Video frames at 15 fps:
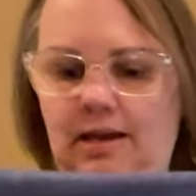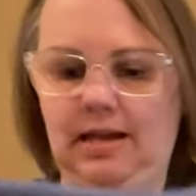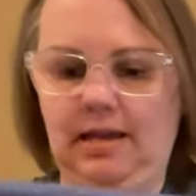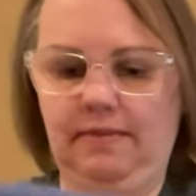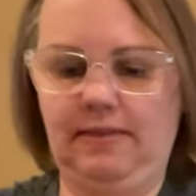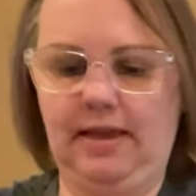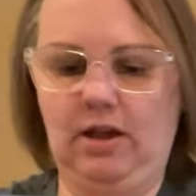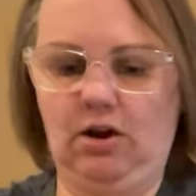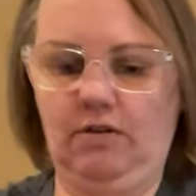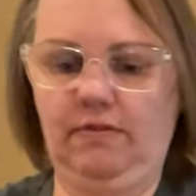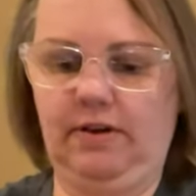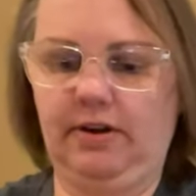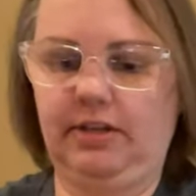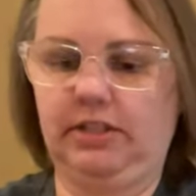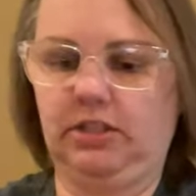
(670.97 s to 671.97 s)
and they are
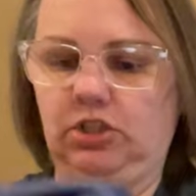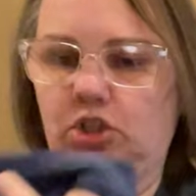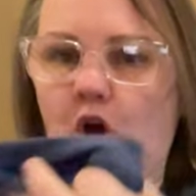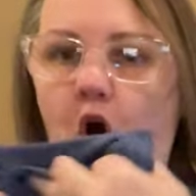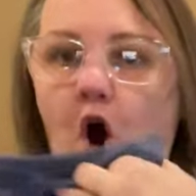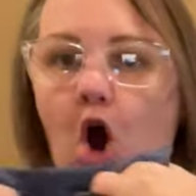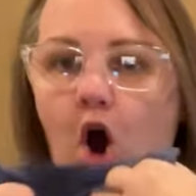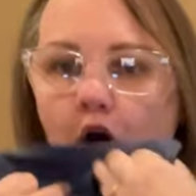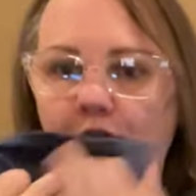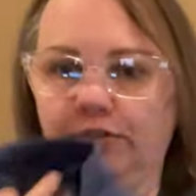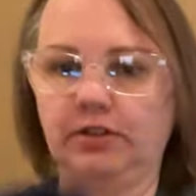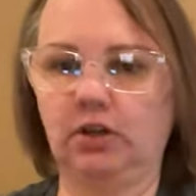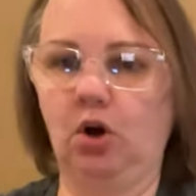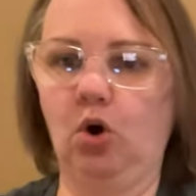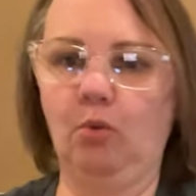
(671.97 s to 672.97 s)
very
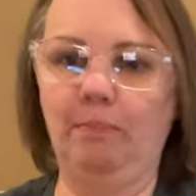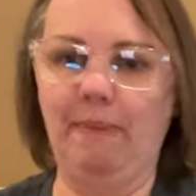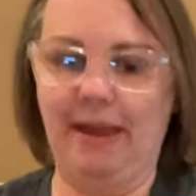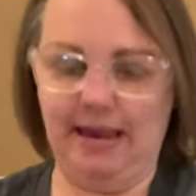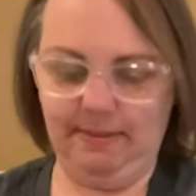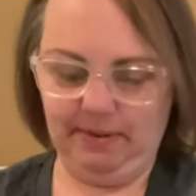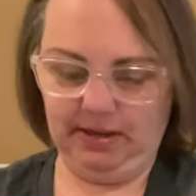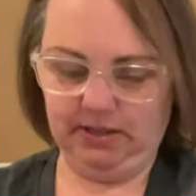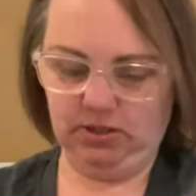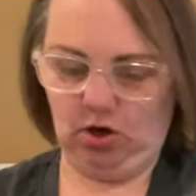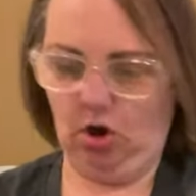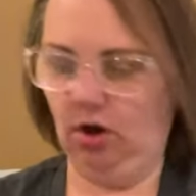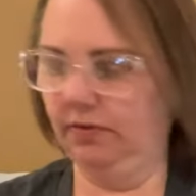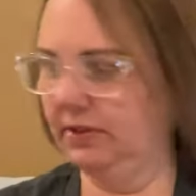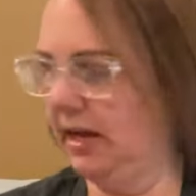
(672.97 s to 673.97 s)
soft. Oh, baby
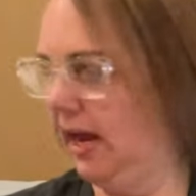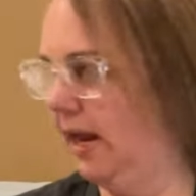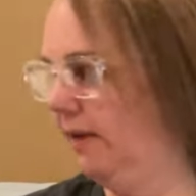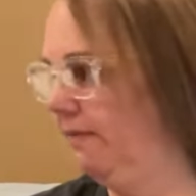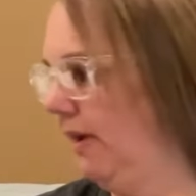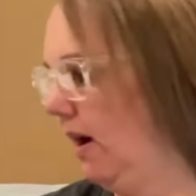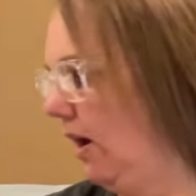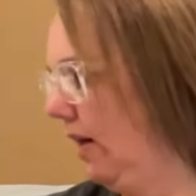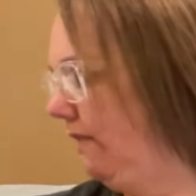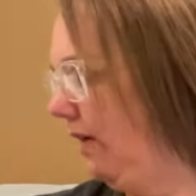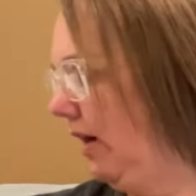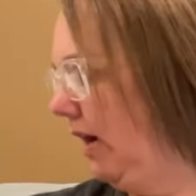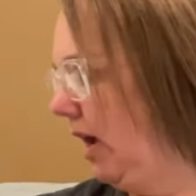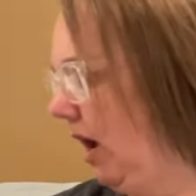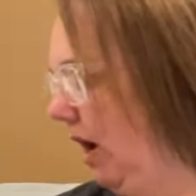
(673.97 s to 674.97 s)
soft and very, very